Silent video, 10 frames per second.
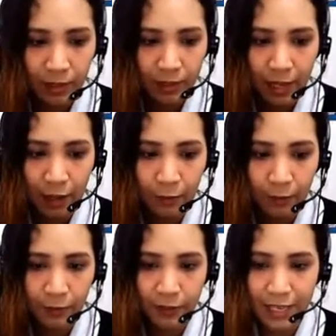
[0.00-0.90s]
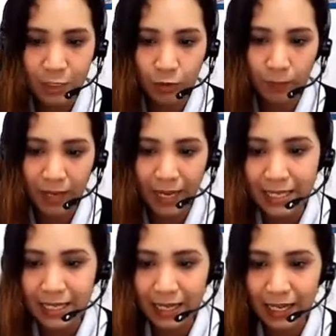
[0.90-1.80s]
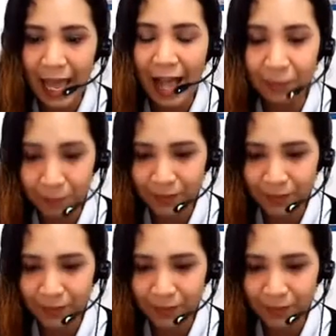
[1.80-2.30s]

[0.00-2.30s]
Now, please repeat help.